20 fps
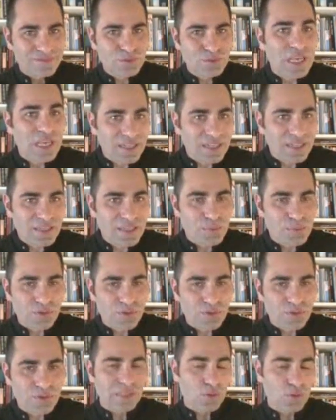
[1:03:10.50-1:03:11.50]
to heal the
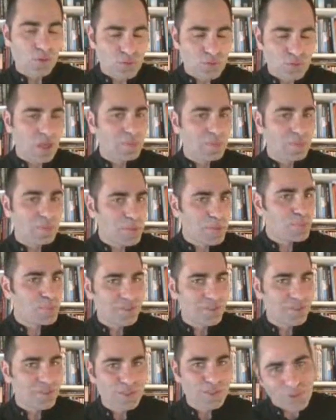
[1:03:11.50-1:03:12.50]
person, or to help the
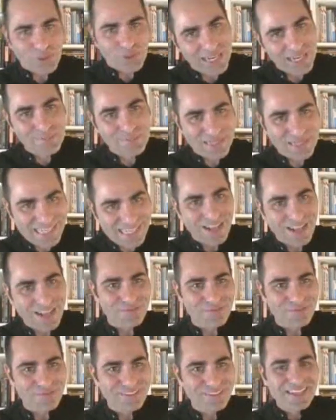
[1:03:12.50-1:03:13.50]
person to heal
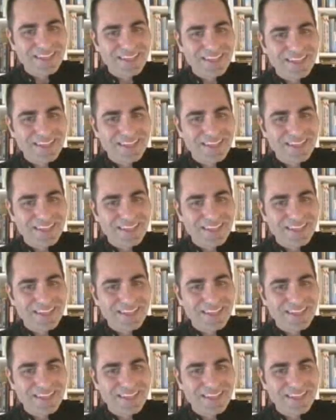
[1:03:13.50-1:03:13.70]
itself.